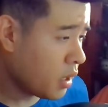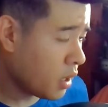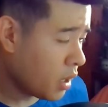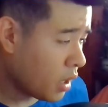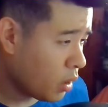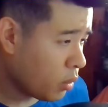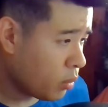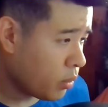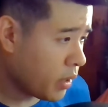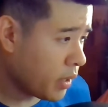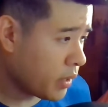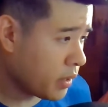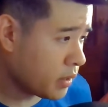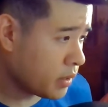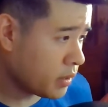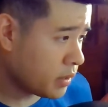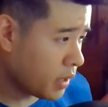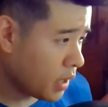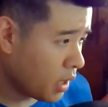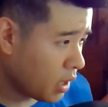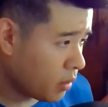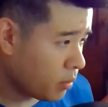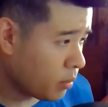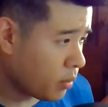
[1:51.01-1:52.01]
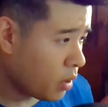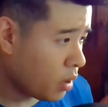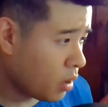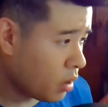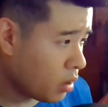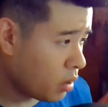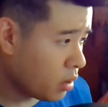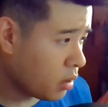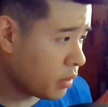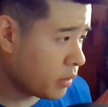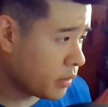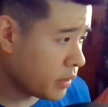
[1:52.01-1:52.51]
I wanna stay up
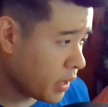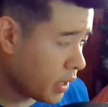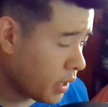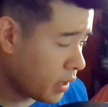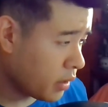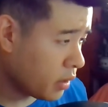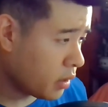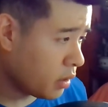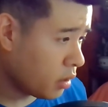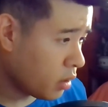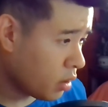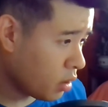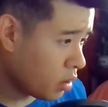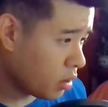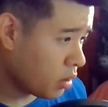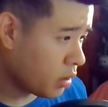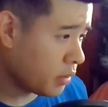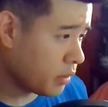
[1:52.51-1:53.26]
all day and all